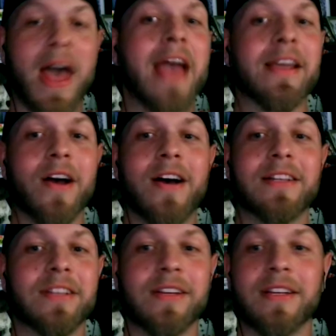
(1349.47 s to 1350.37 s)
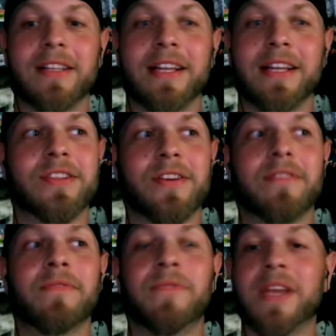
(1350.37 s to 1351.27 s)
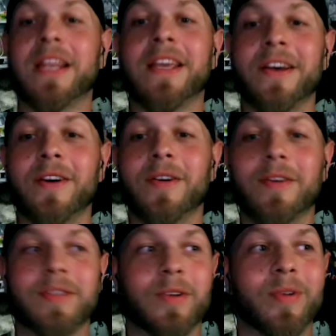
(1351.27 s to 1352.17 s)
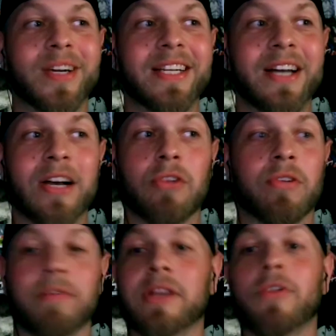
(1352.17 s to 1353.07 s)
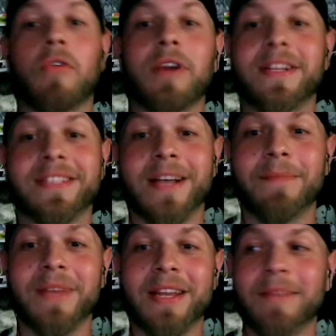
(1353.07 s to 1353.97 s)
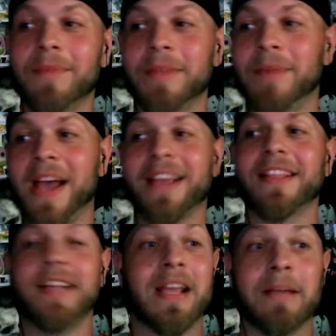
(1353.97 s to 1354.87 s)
hang on to like certain videos or whatnot or recorded something back in the day.